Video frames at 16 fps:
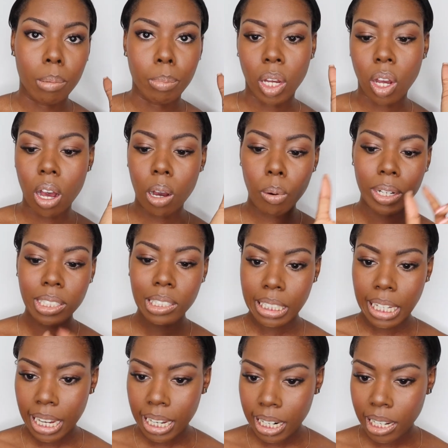Like I always
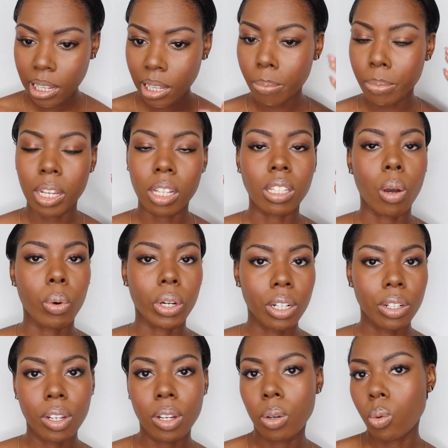date it, because I want to
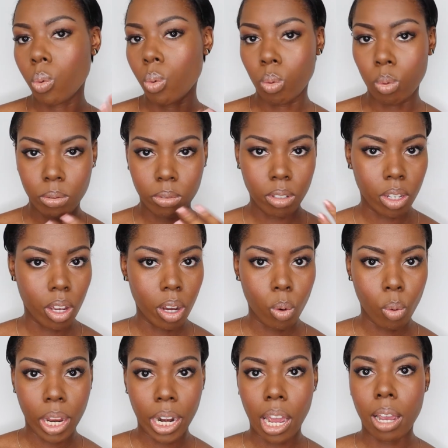know,
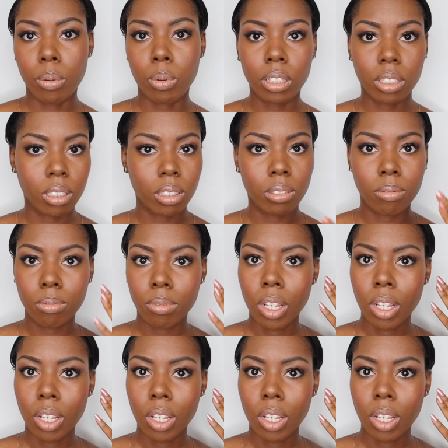when I was